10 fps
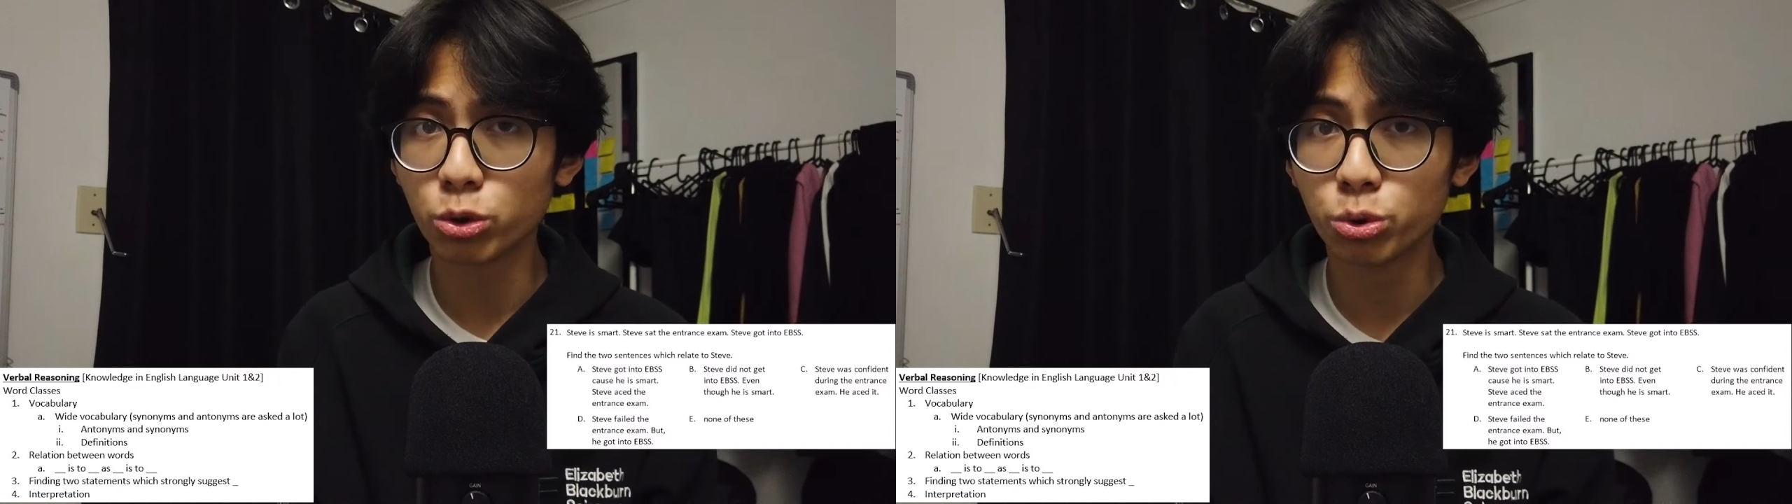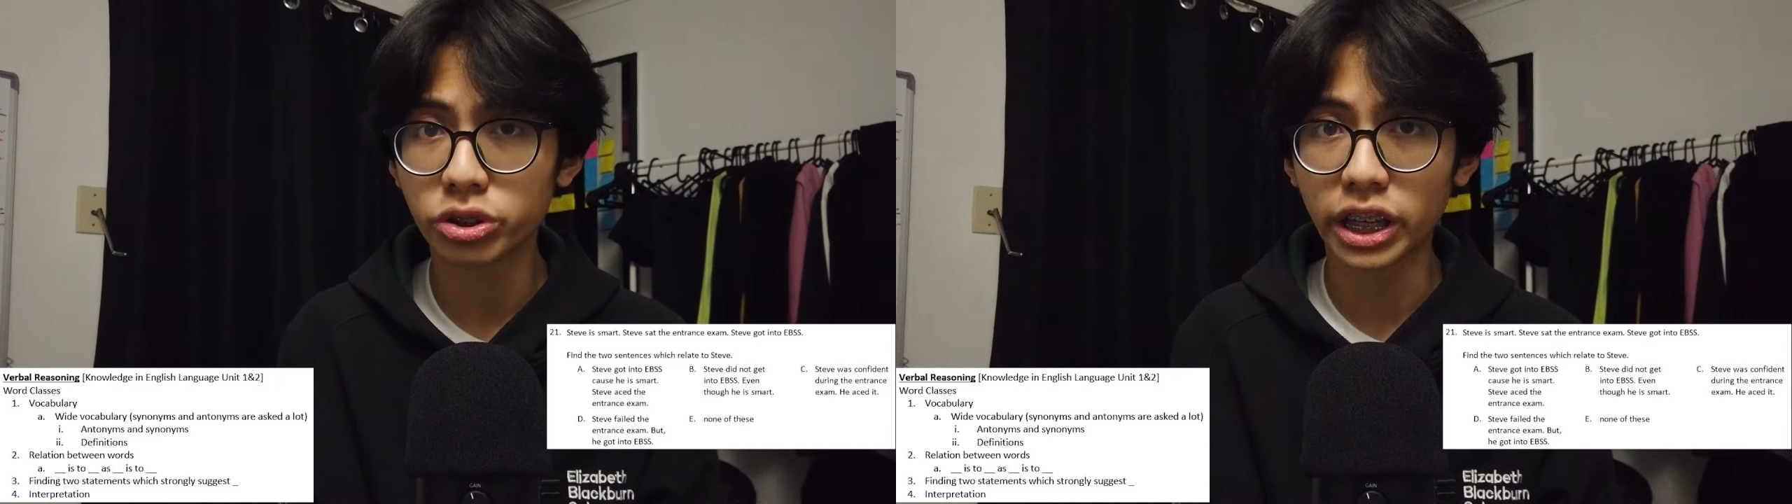
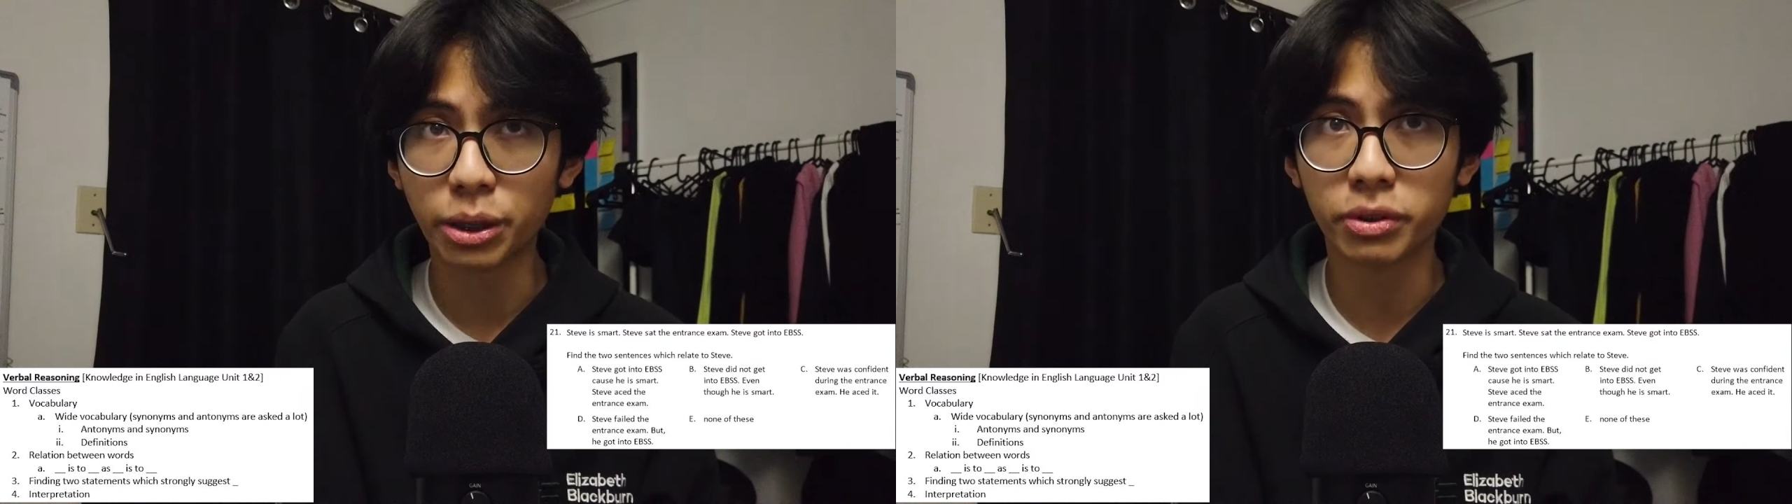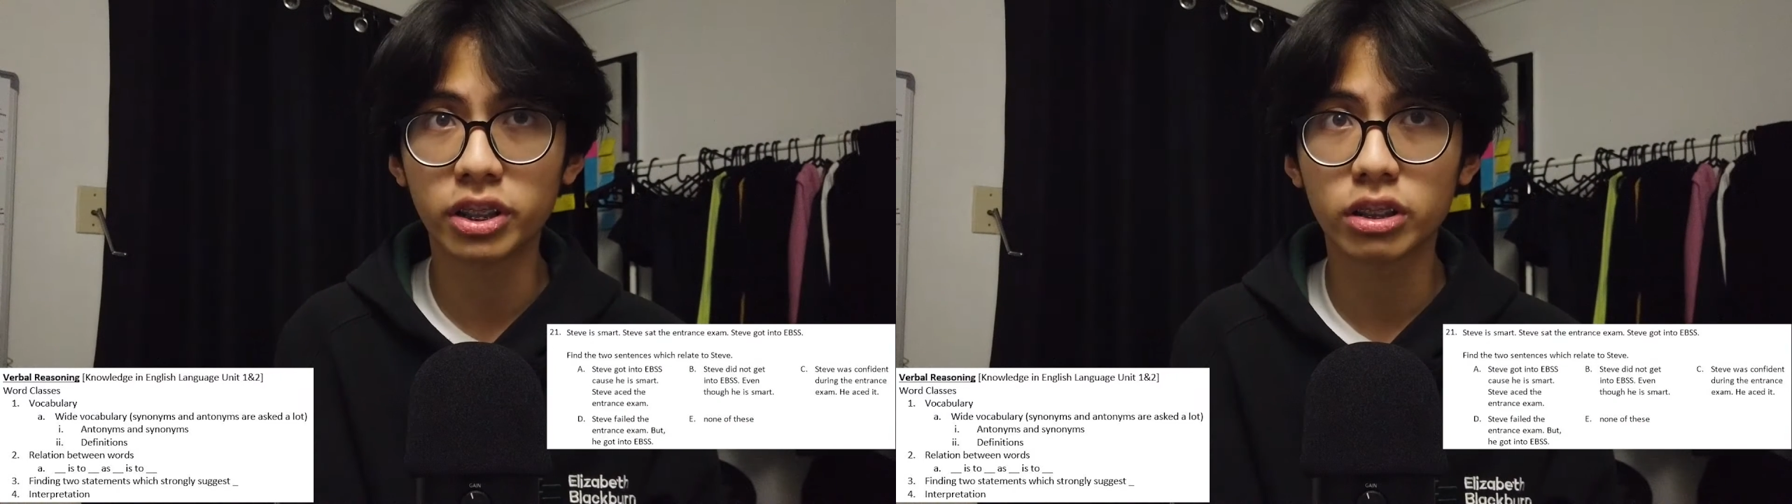two
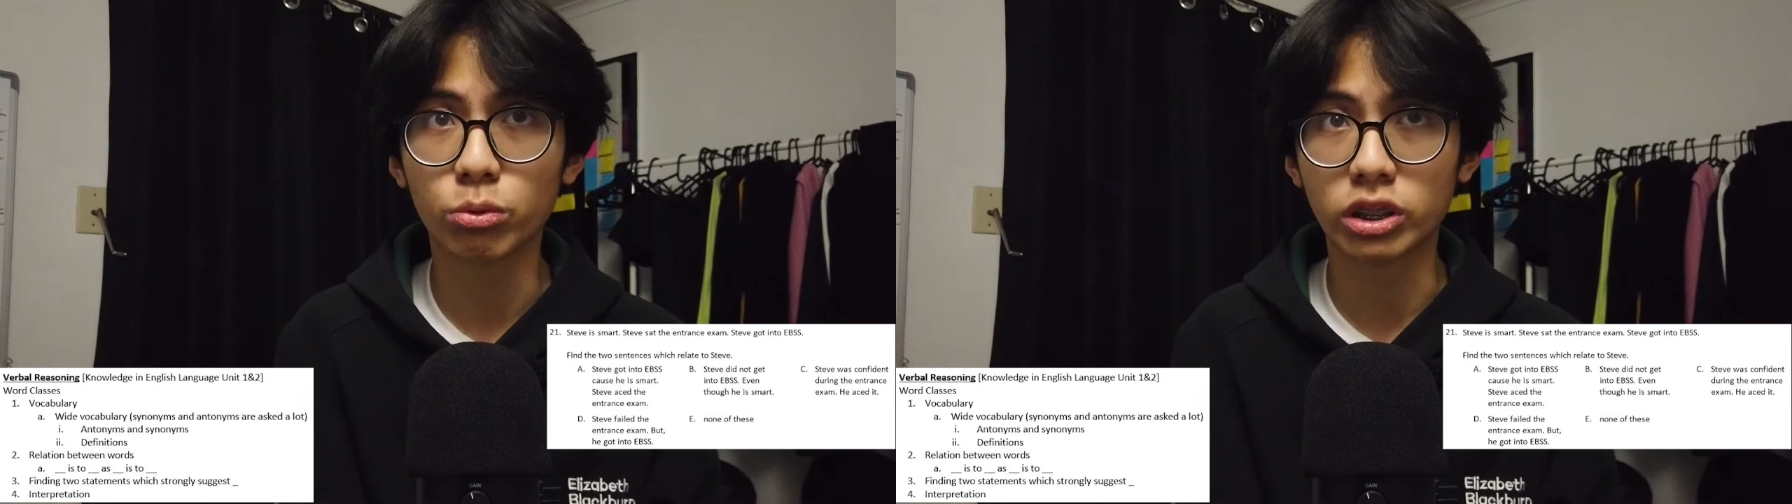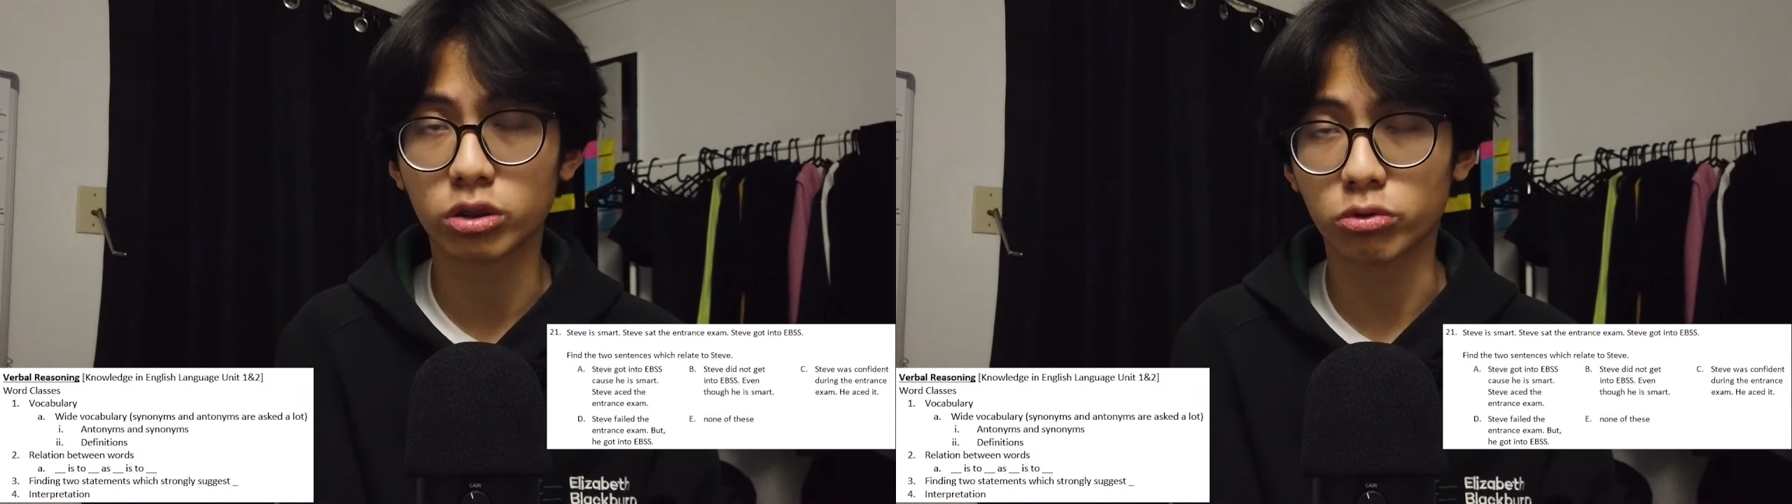statements
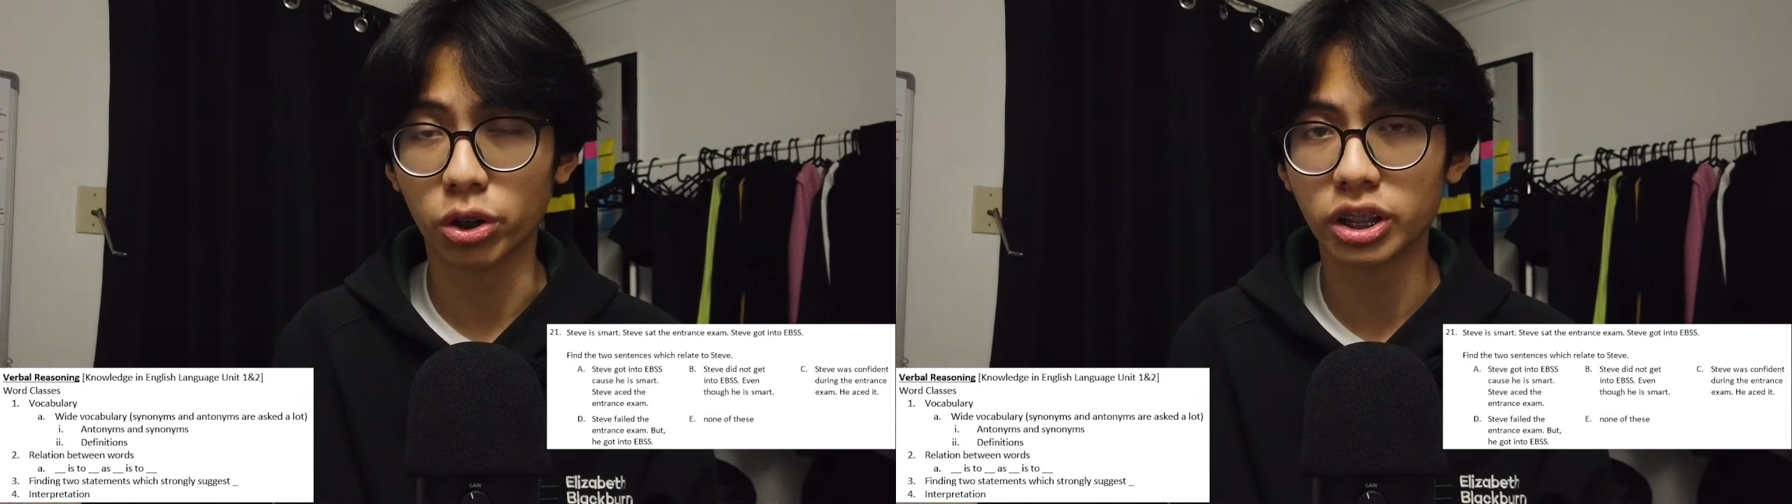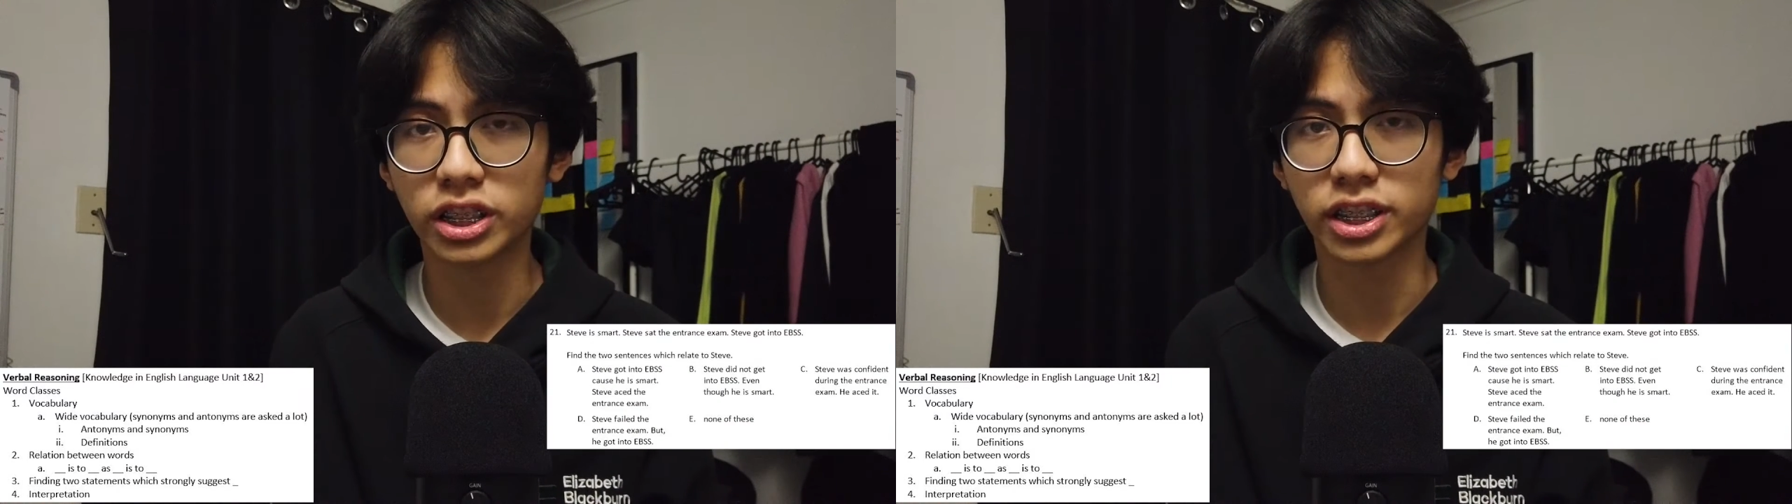which
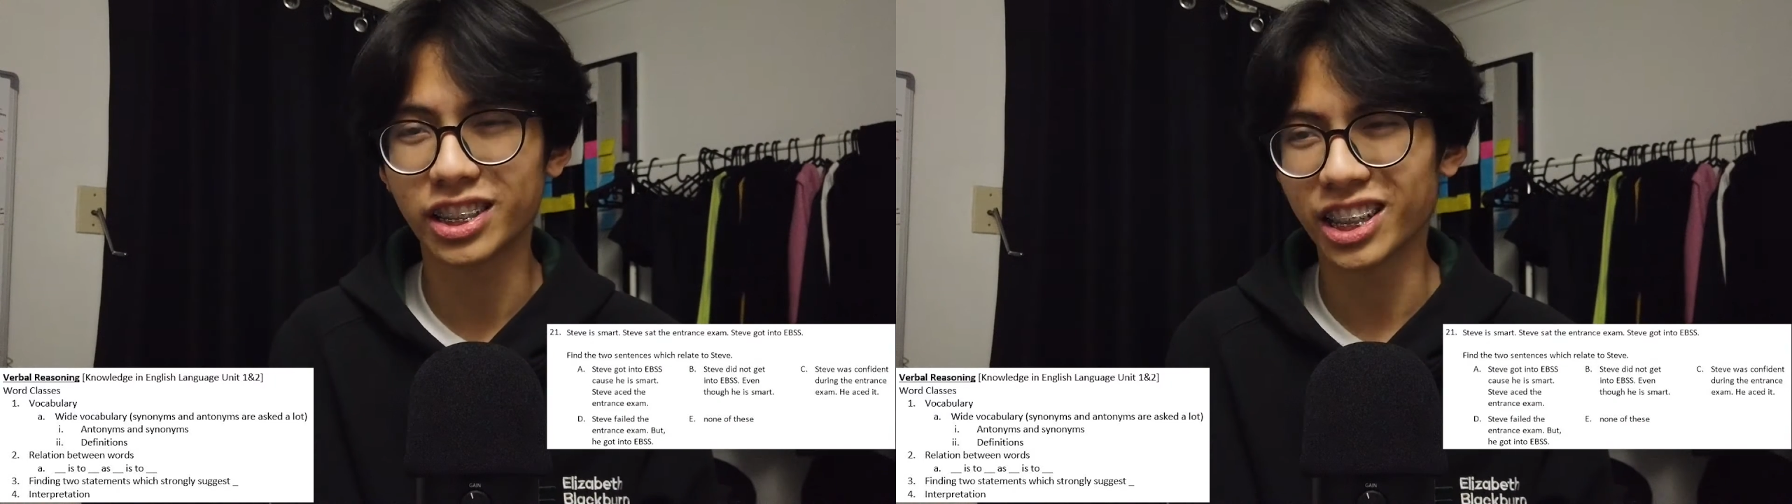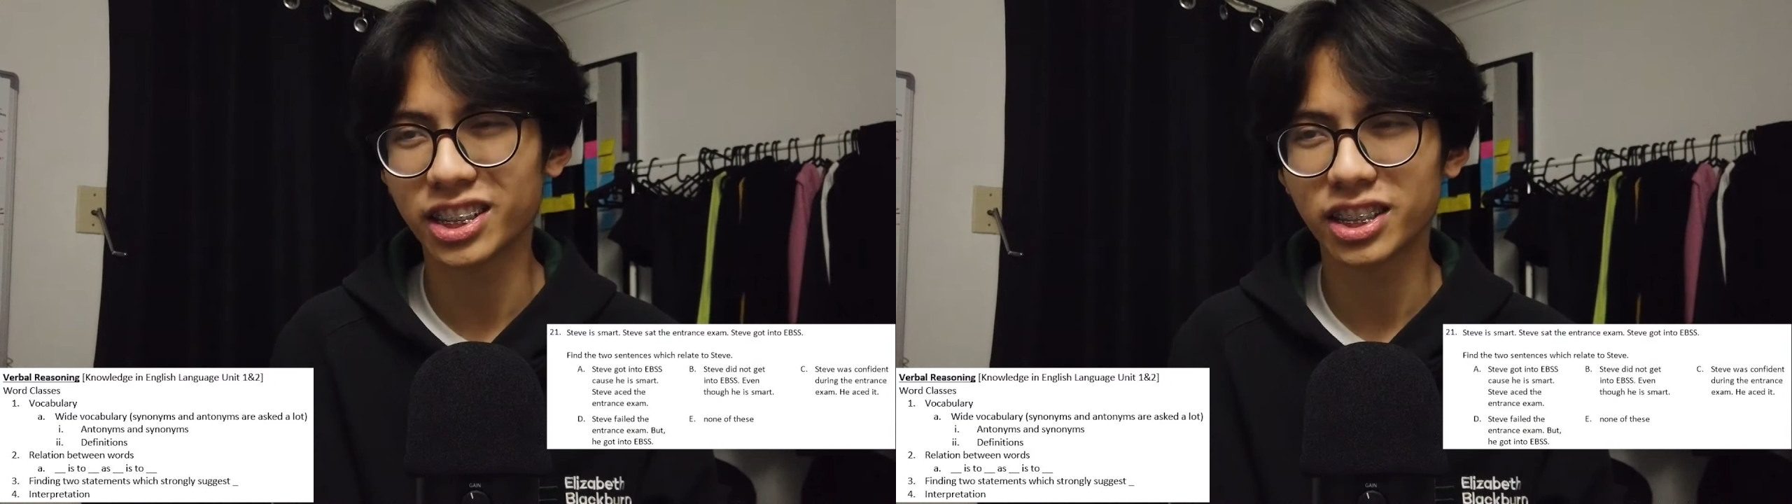strongly
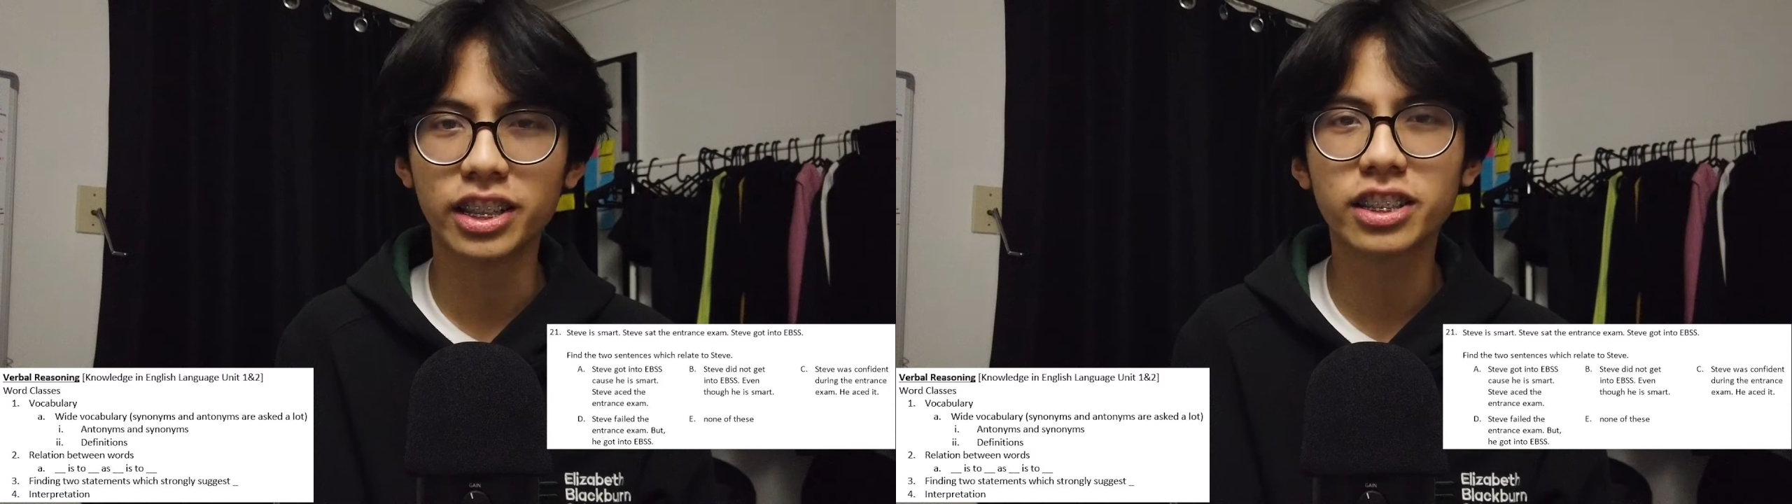suggest.